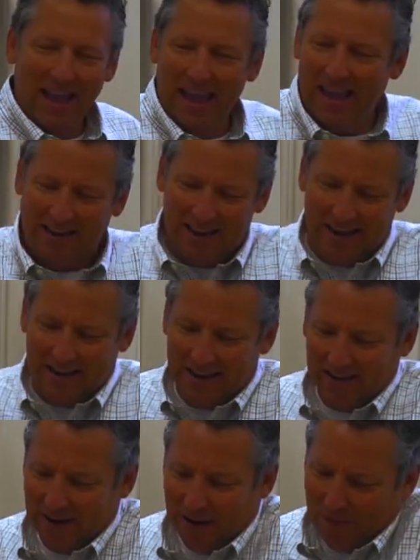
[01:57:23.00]
And, and,
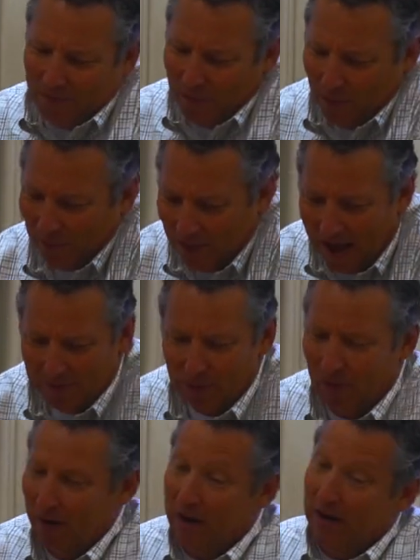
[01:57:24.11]
and a 45 year
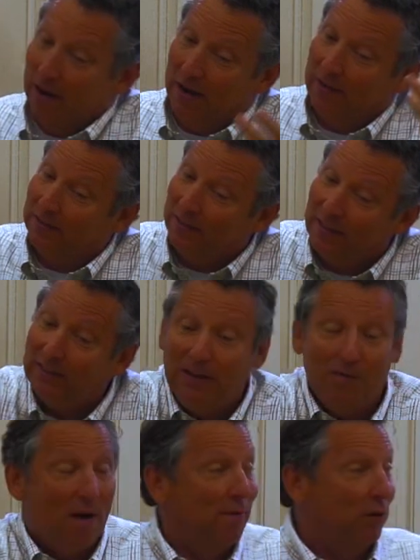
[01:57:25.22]
old and, and a
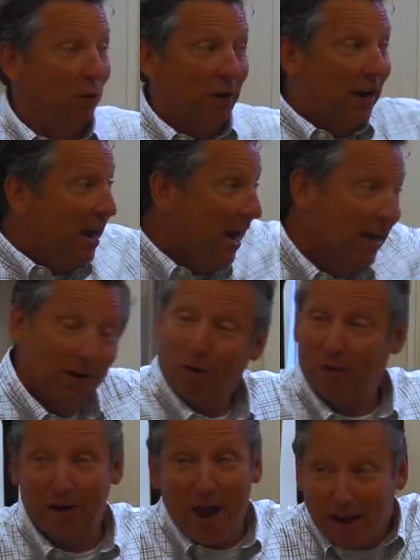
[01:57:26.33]
65 year old and an 80 year
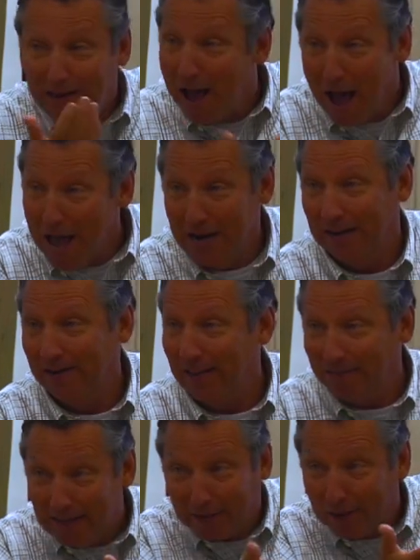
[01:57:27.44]
old, they're not done. They
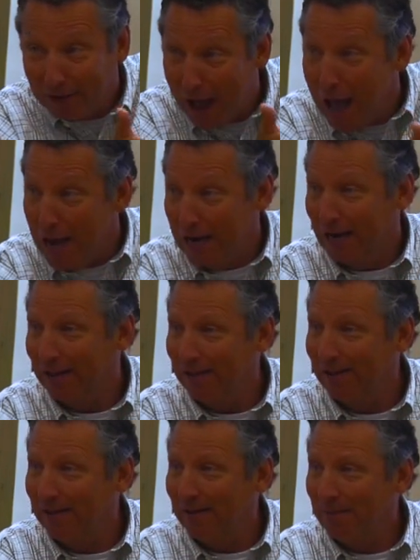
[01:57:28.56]
think they're done.
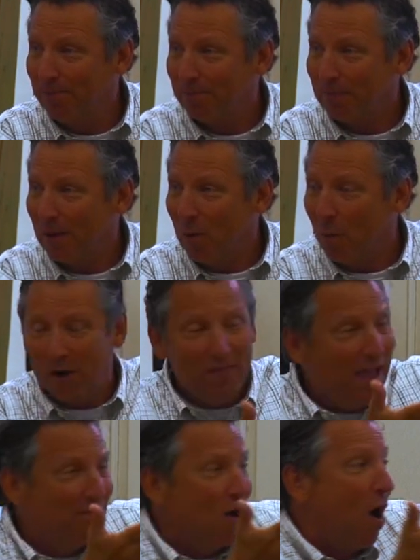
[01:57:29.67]
What do
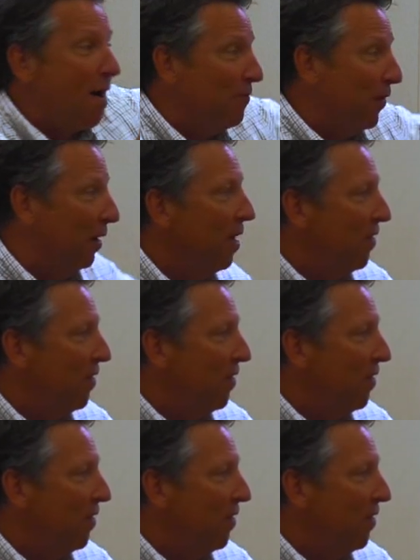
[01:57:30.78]
they have to offer?